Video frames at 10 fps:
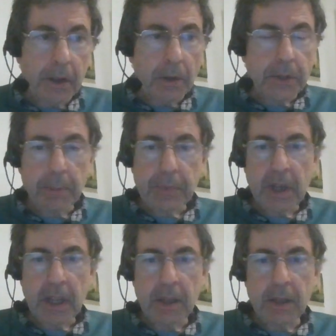You know
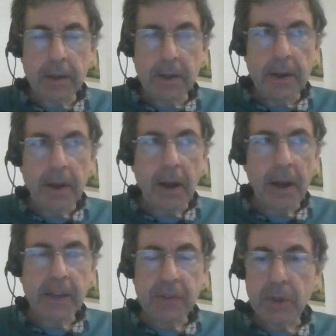something?
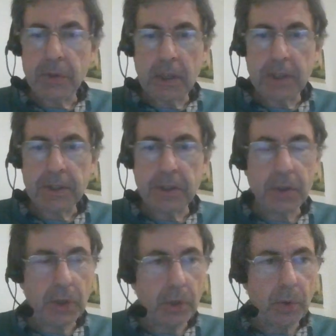I never used to
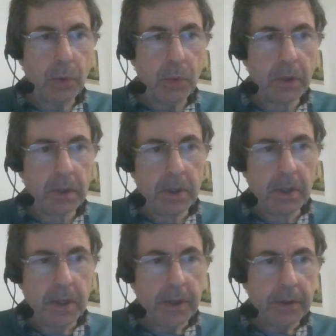listen to
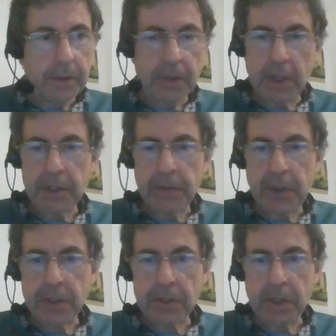these
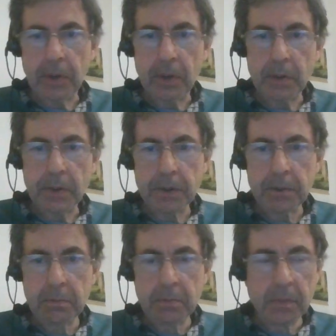fake
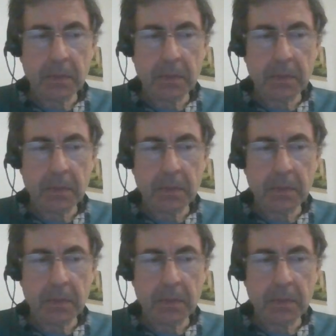stereos,